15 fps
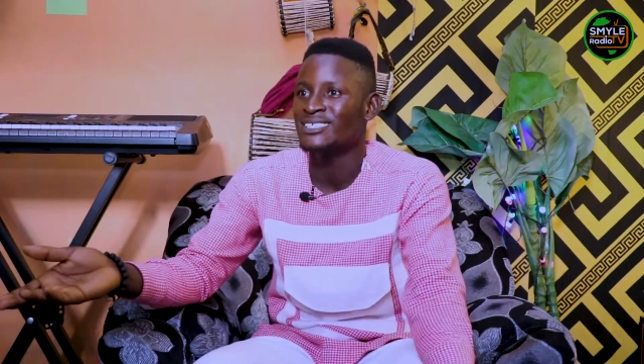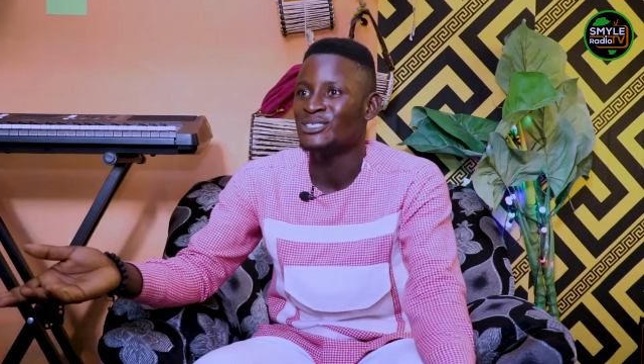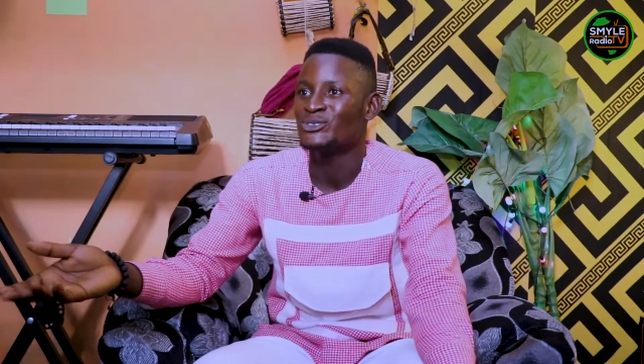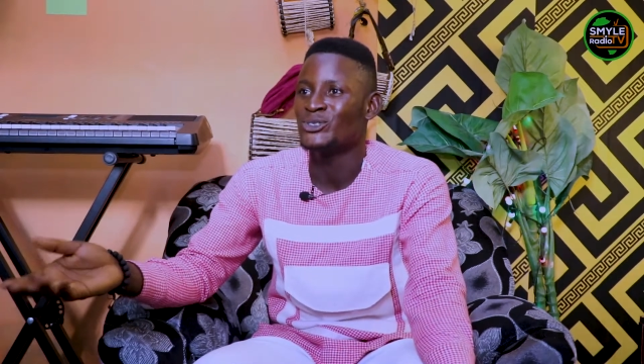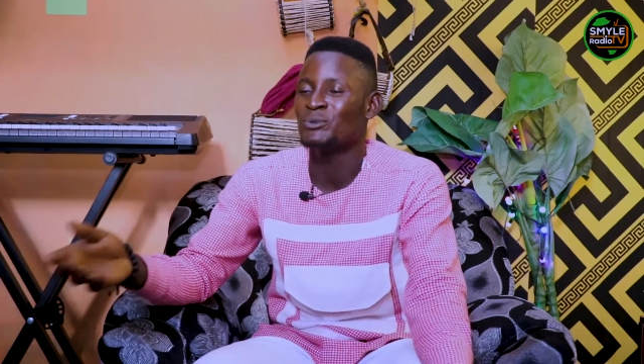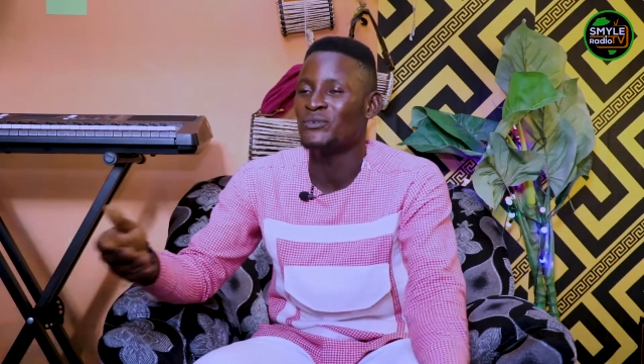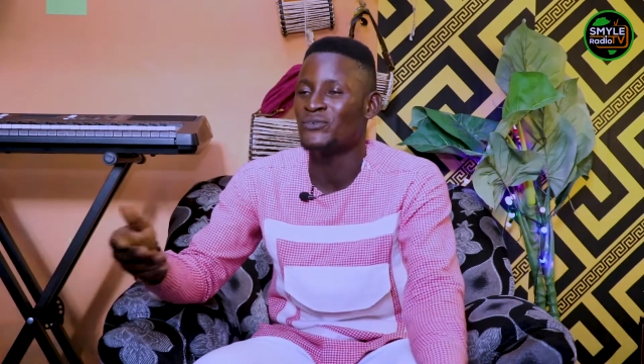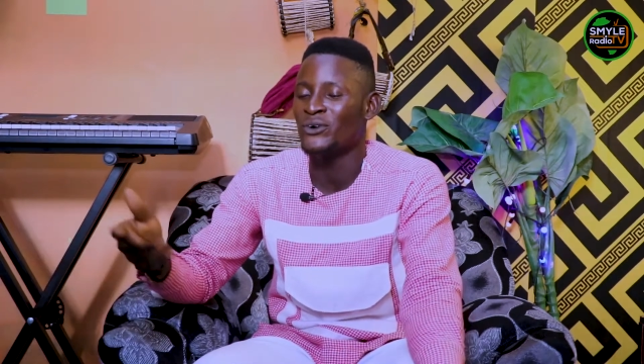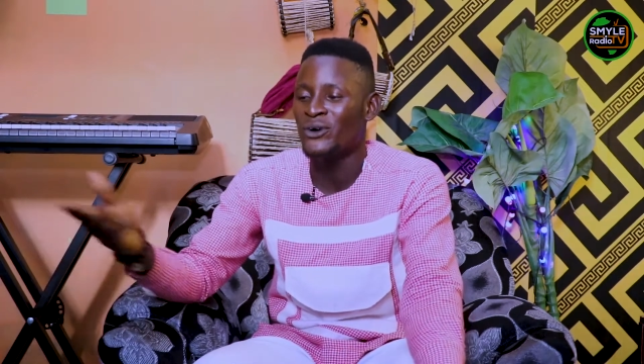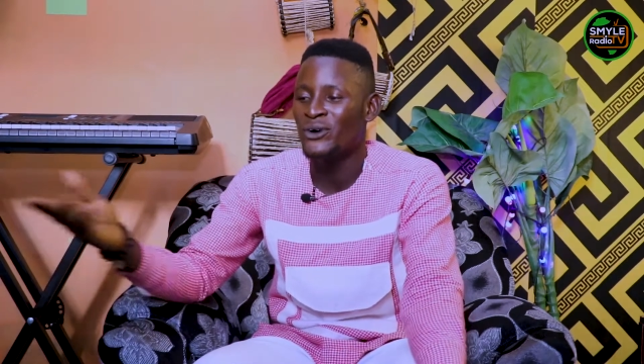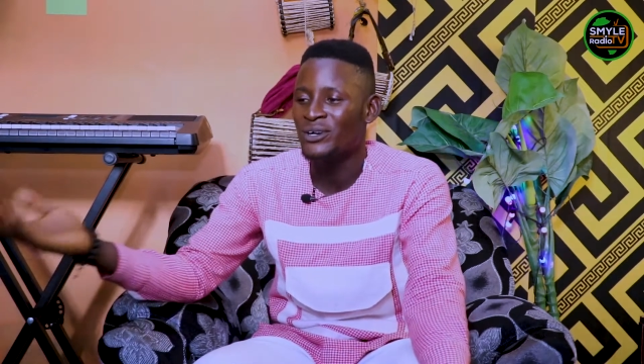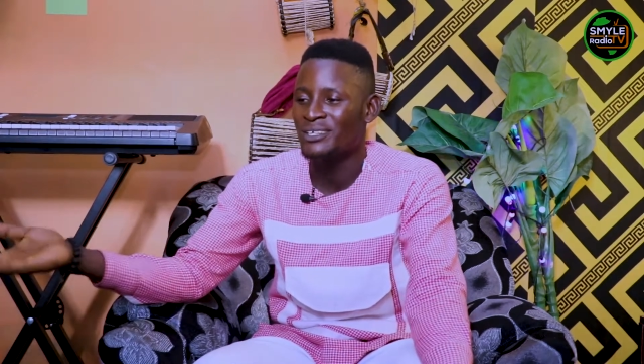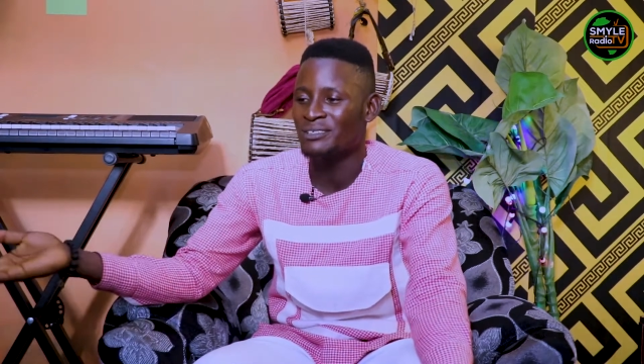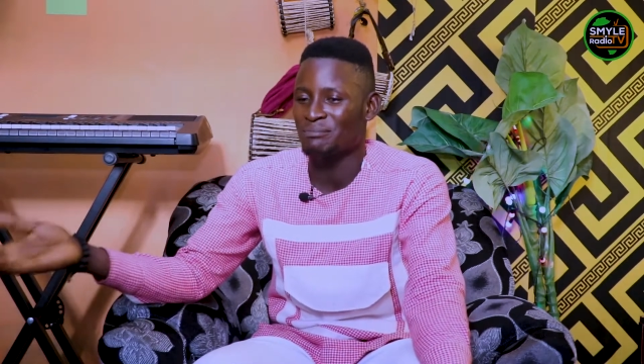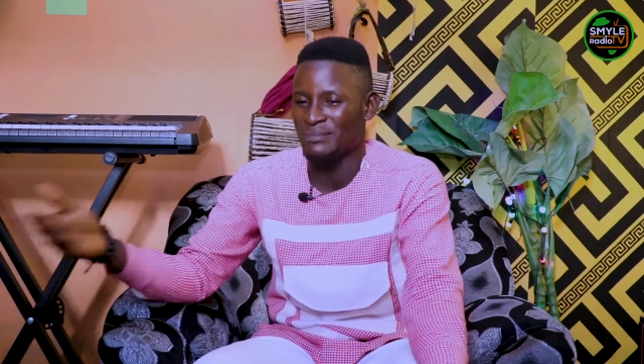So
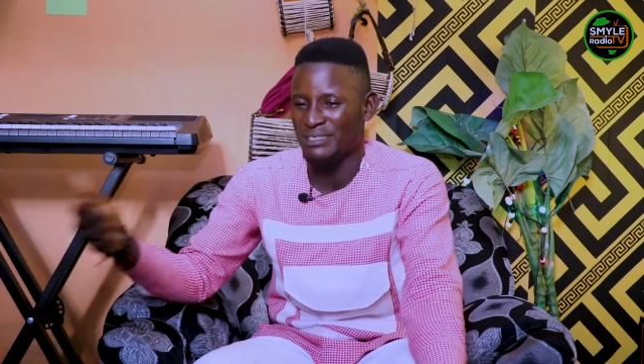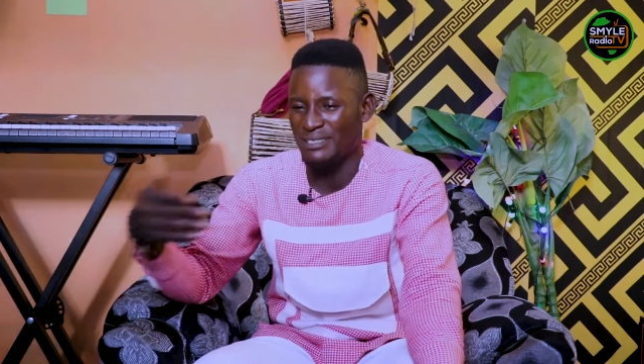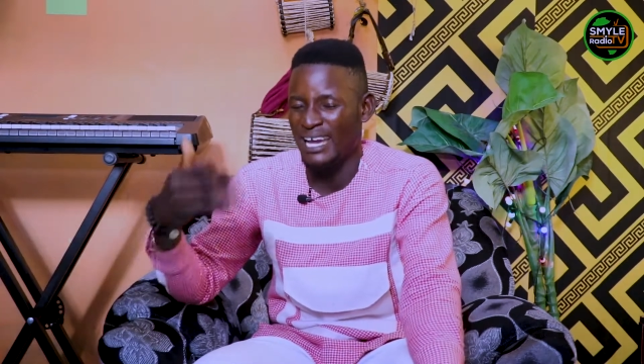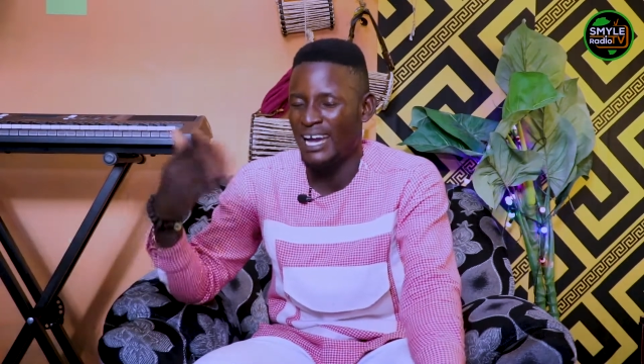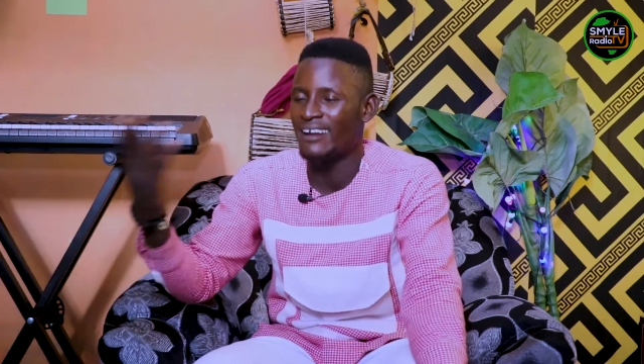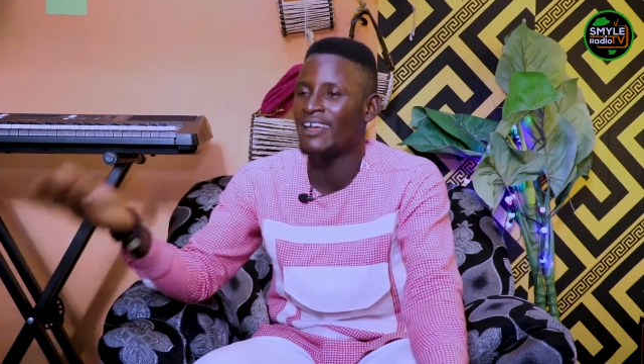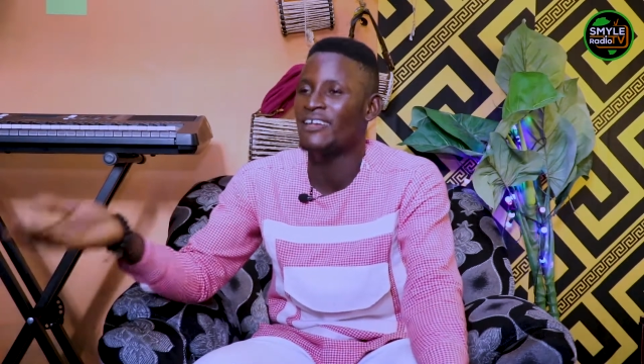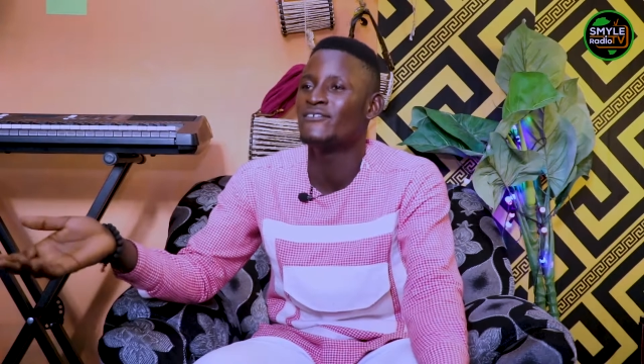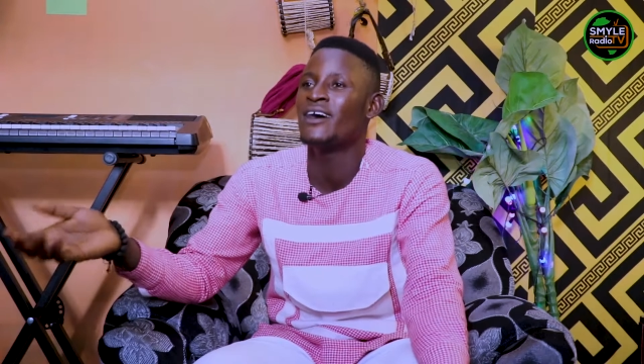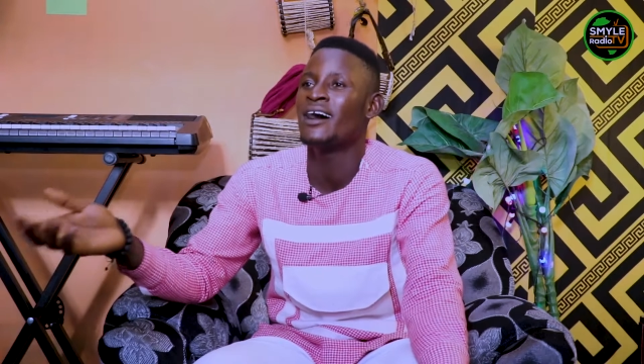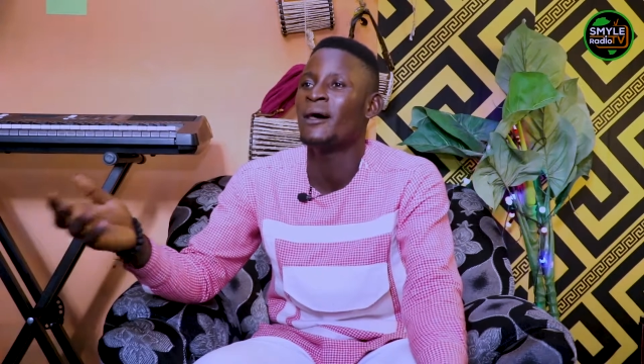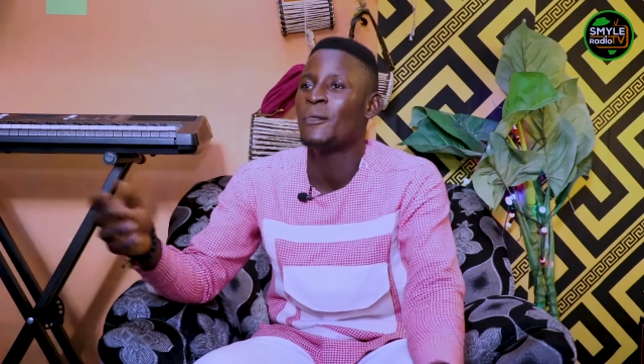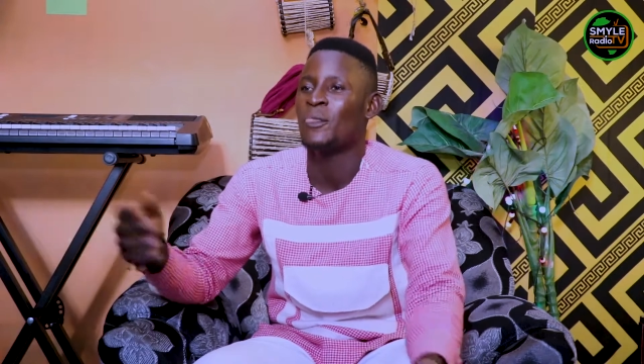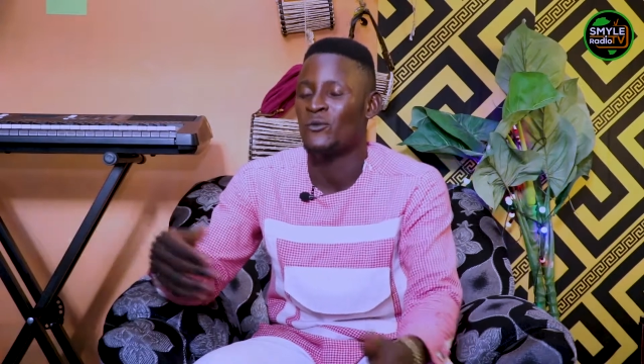before their arrival,